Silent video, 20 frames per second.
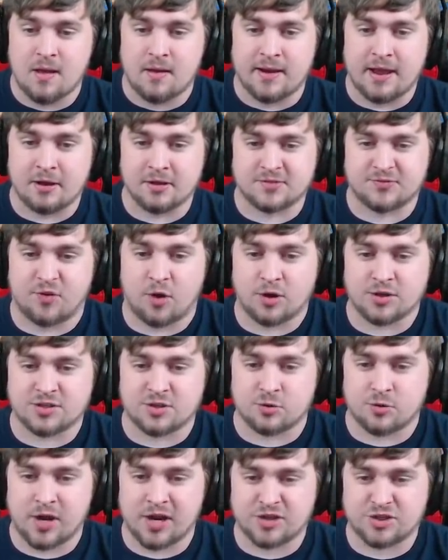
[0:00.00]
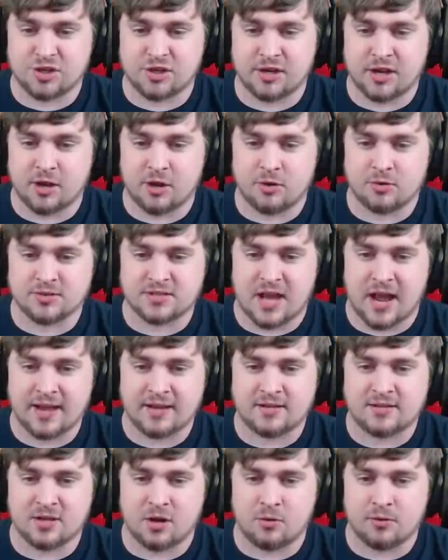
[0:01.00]
Now, as far as direction goes, I
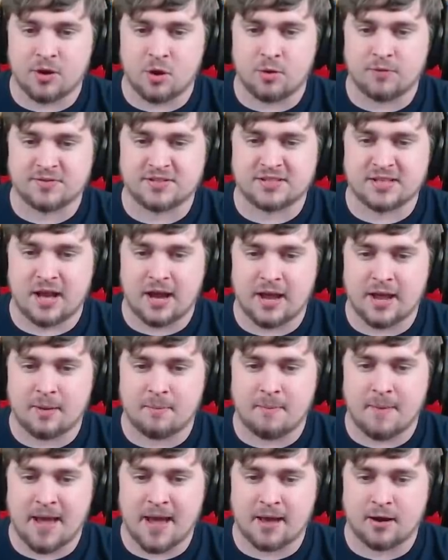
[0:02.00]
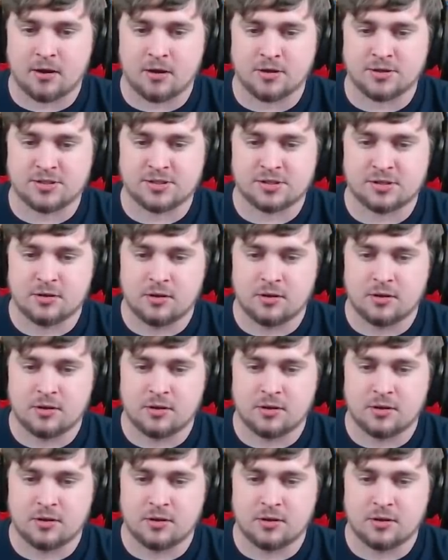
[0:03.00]
don't know if side matters,